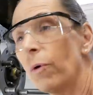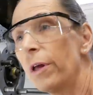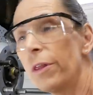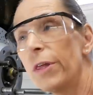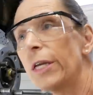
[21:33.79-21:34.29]
One
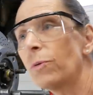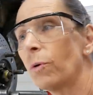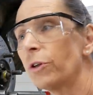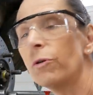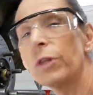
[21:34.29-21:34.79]
of the things
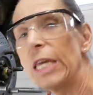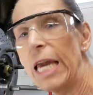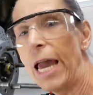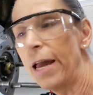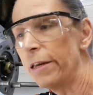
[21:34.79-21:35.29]
we'll do at
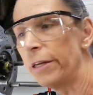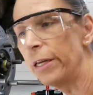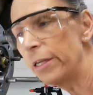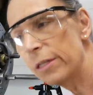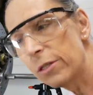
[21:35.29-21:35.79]
the end
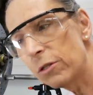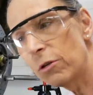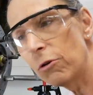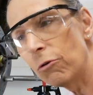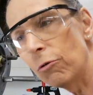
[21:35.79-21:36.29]
is
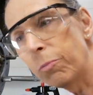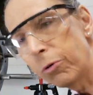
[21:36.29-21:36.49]
to